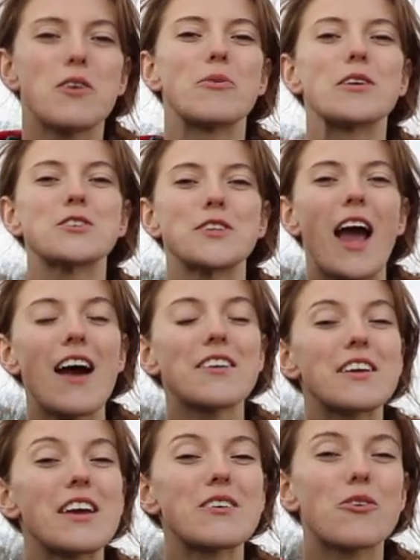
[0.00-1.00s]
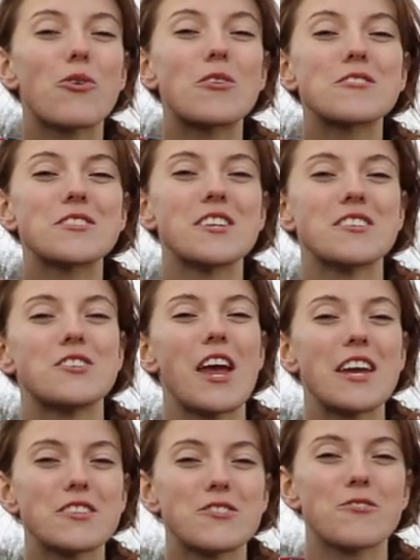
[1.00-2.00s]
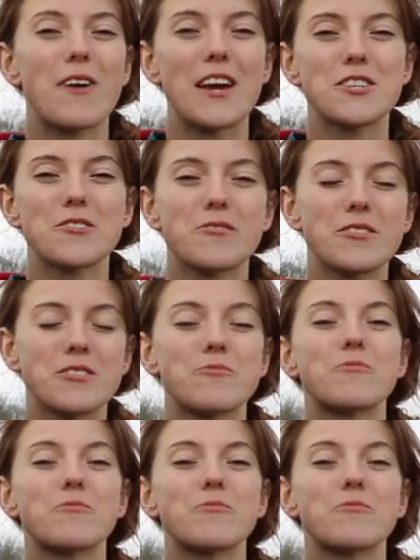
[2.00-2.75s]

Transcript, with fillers: which is how to get your horse to change directions